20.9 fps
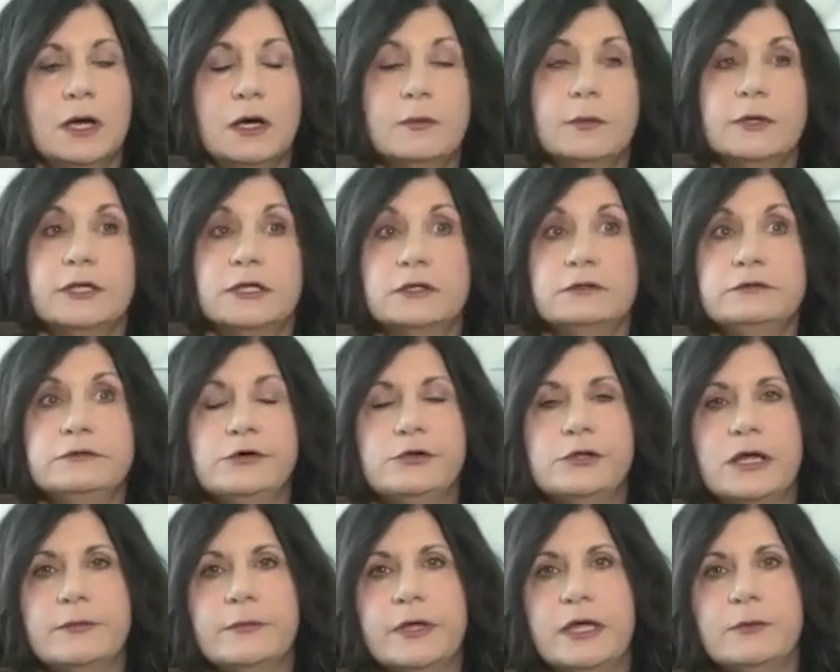
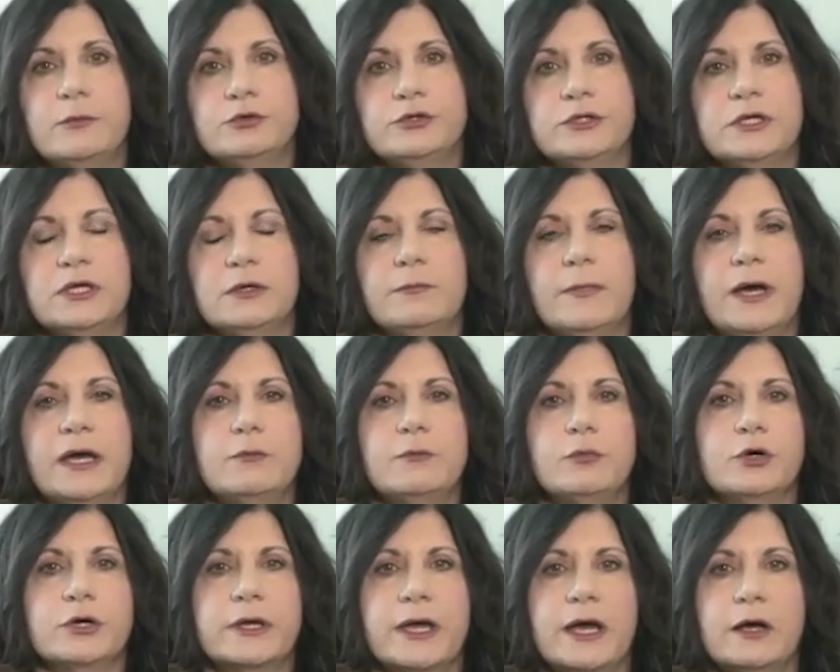until I'm able to get my
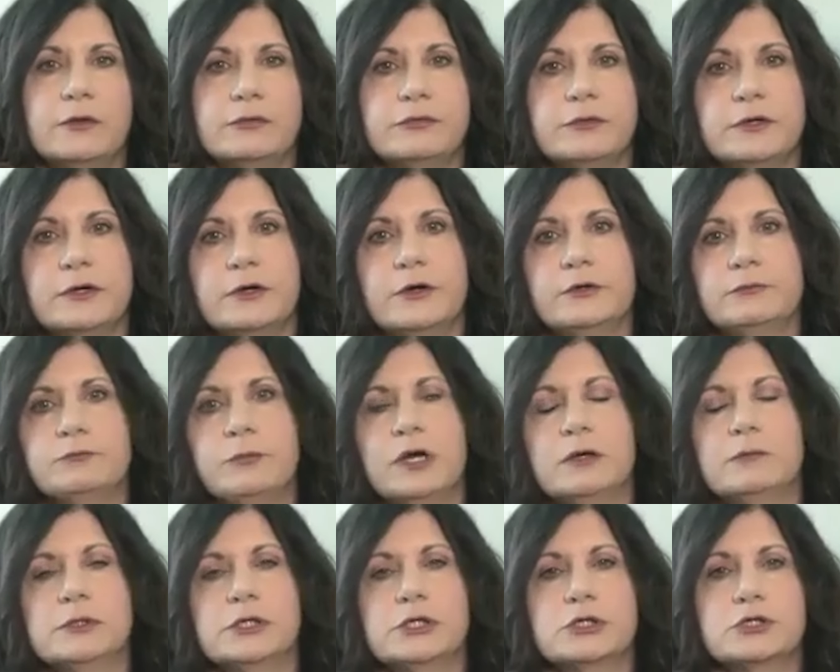book out there and
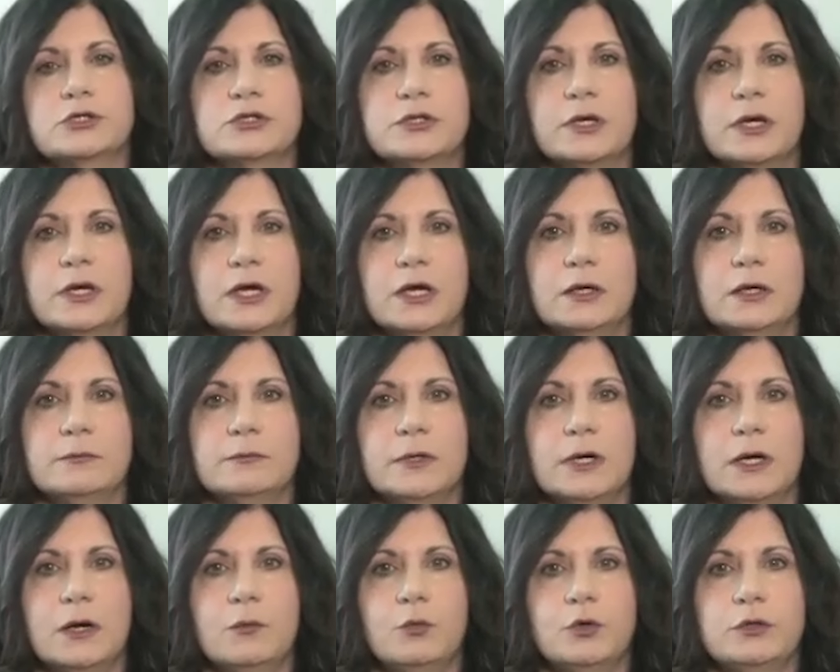published,
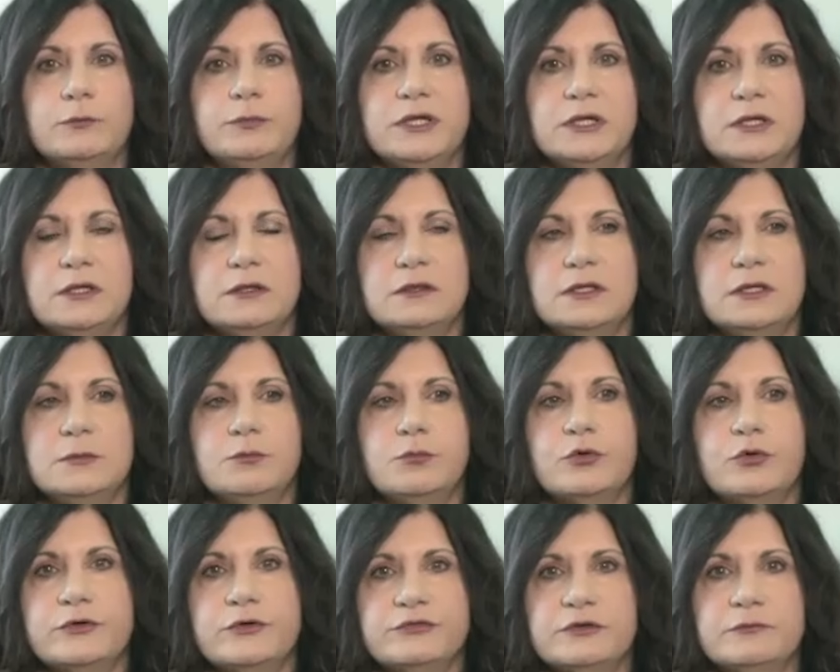would be The
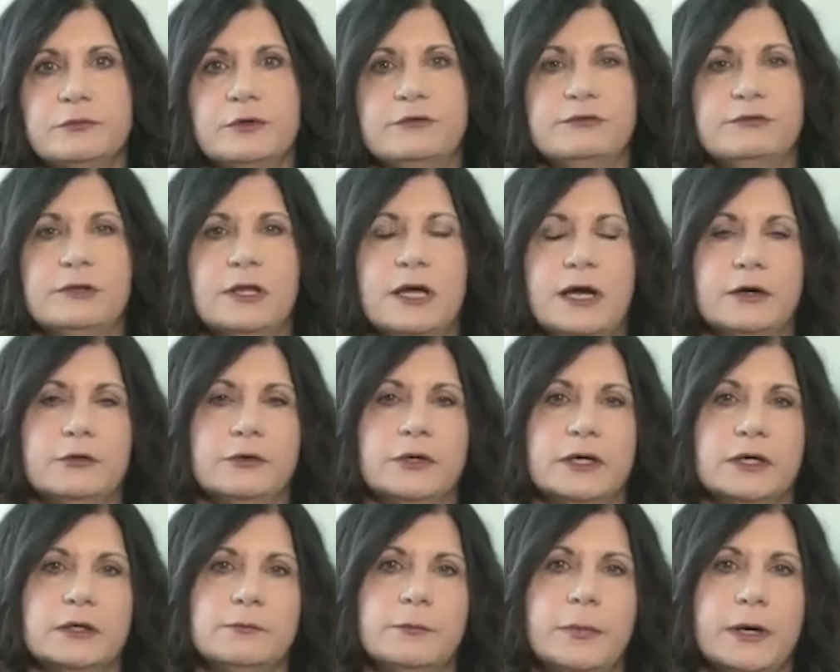Prism of
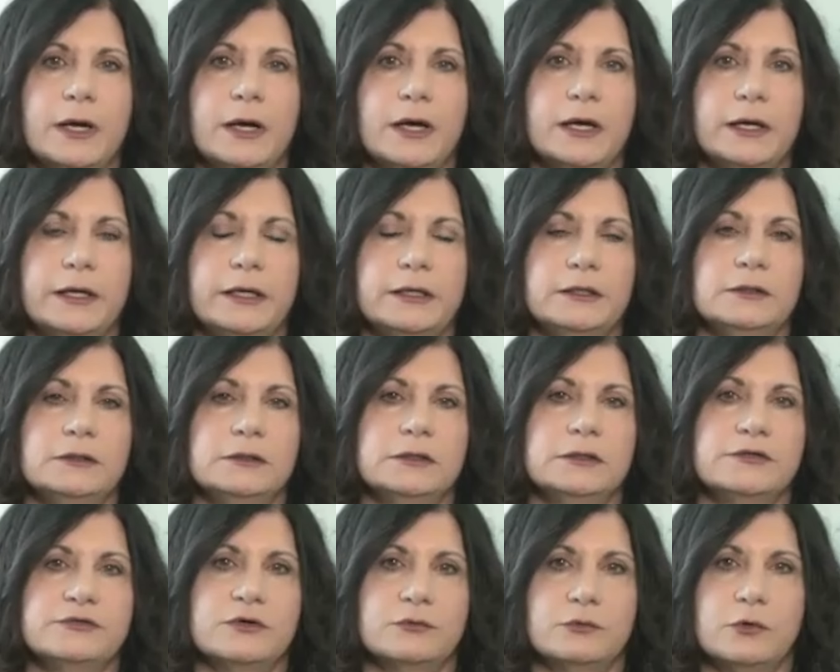Lyra by
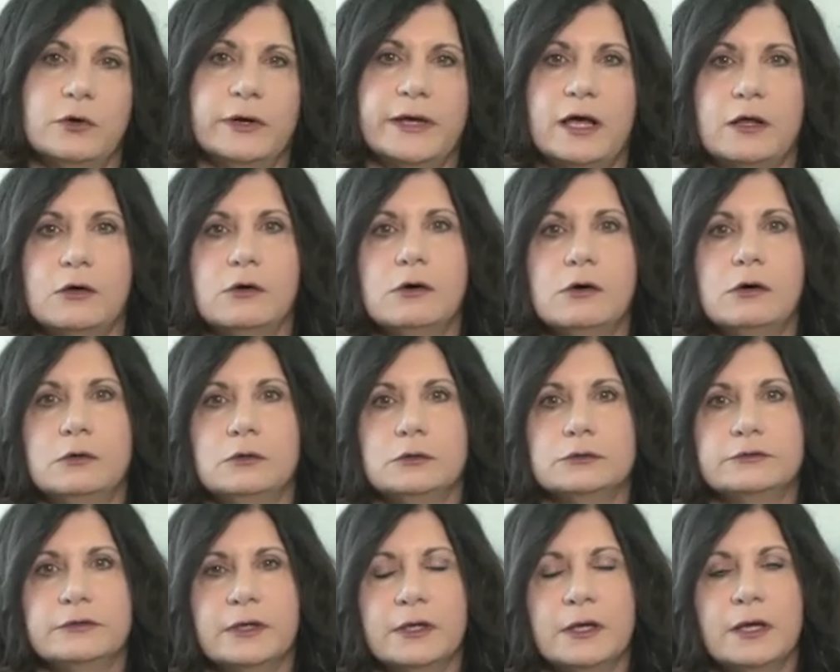Lissa Royale
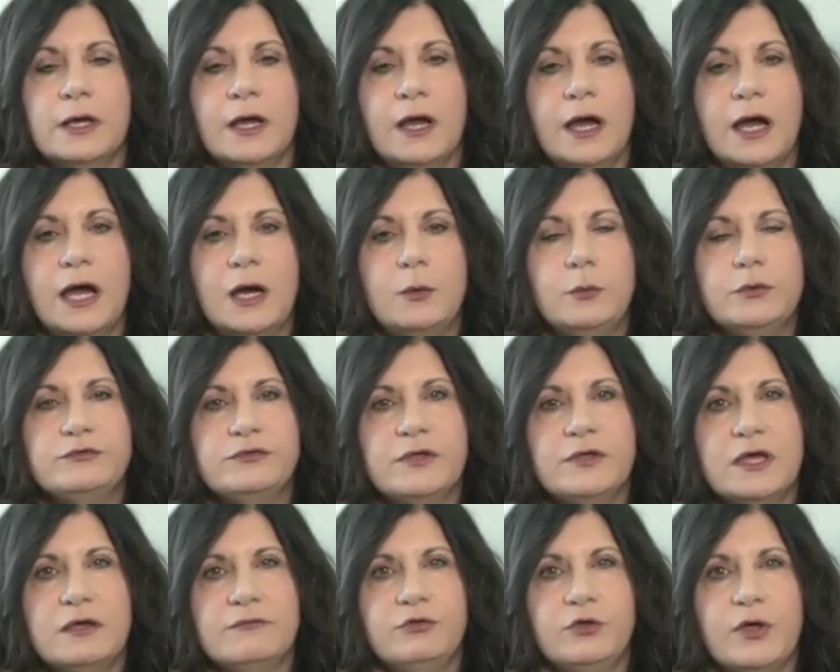Holt. I would
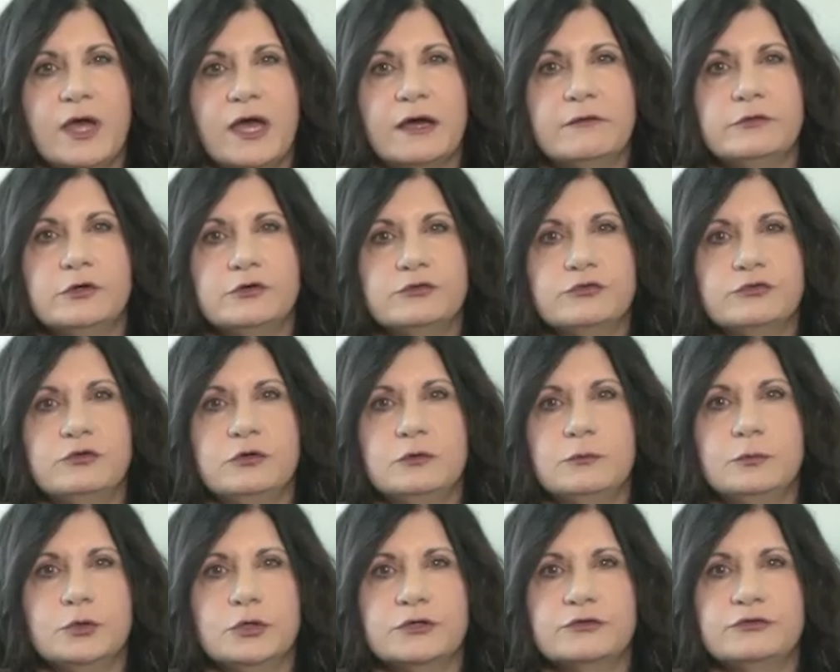say if you have those
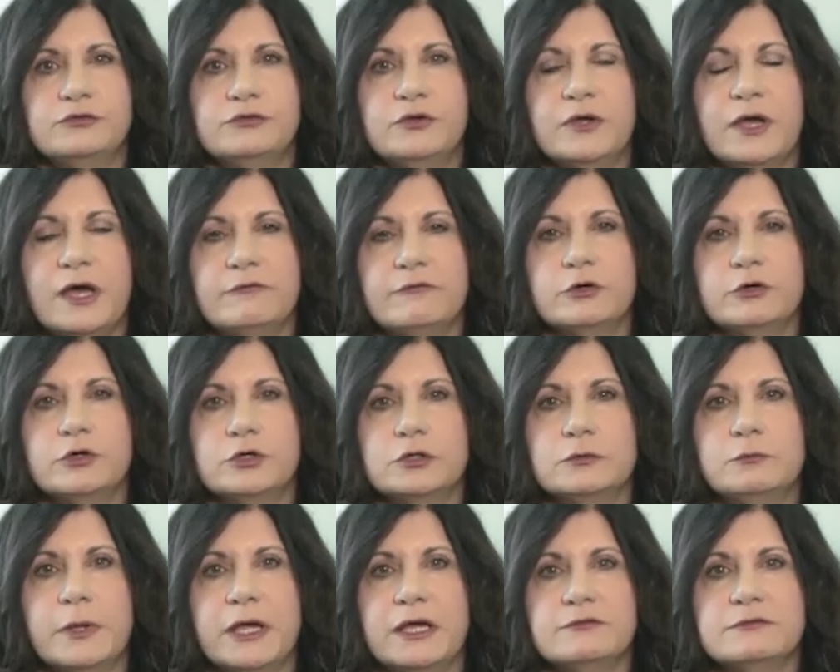two books, you have a
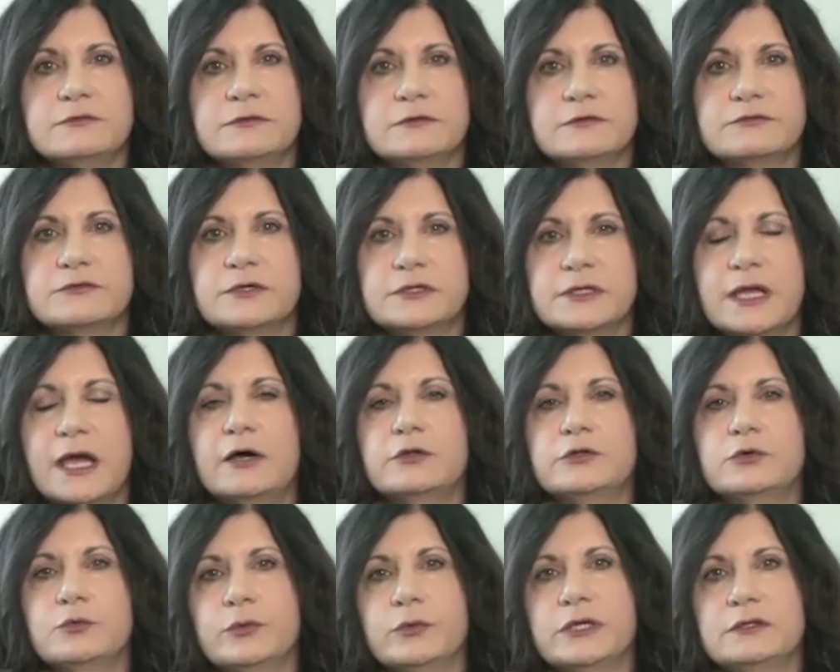good basis on
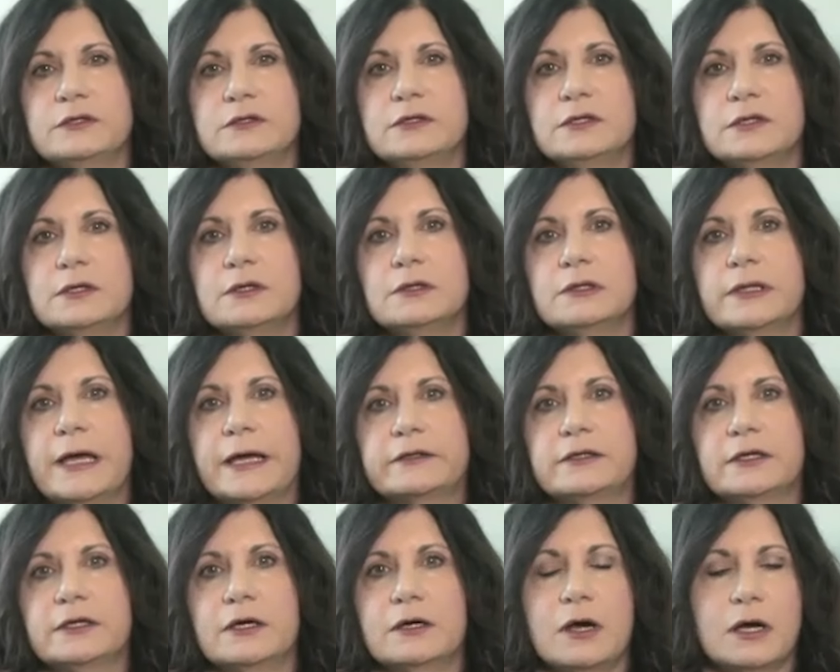how to read the
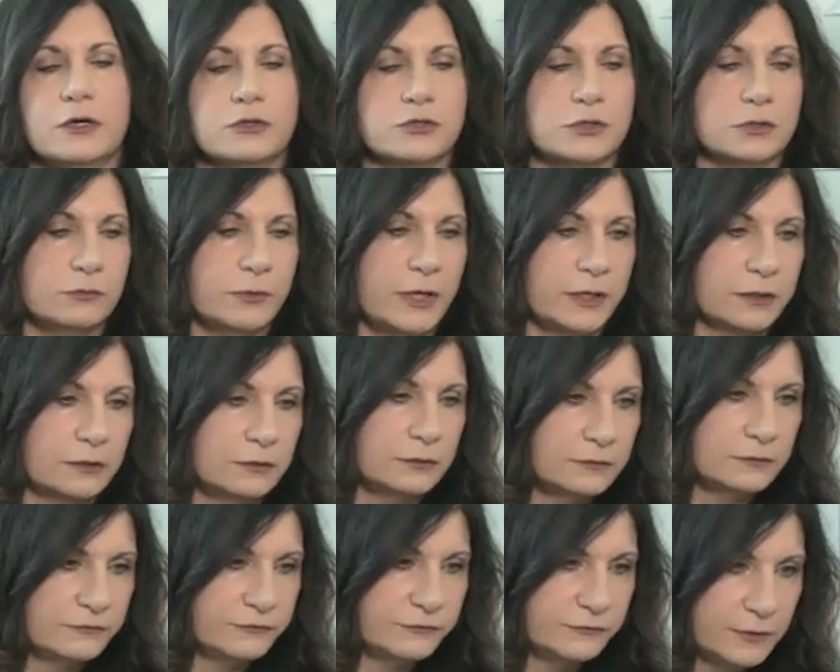Galactic Akashic
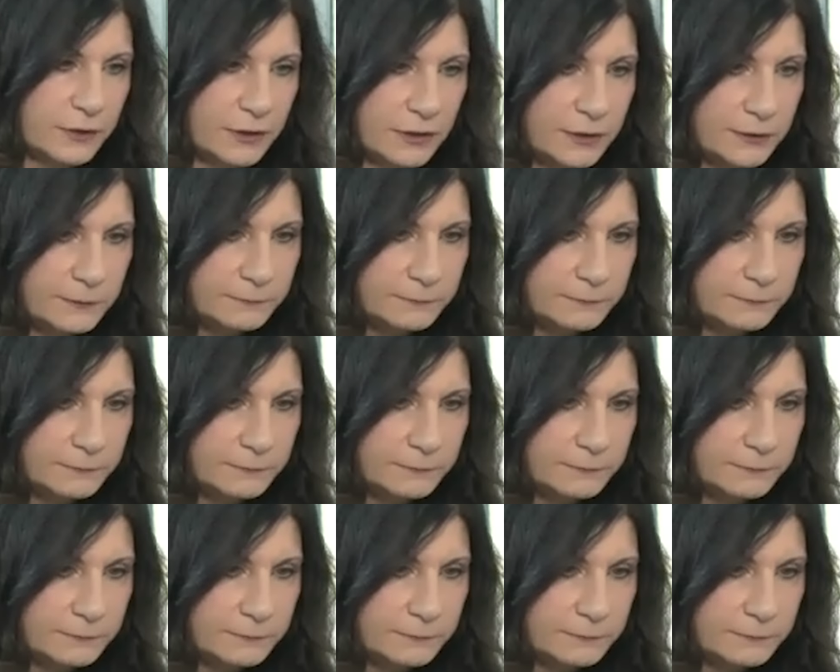Records.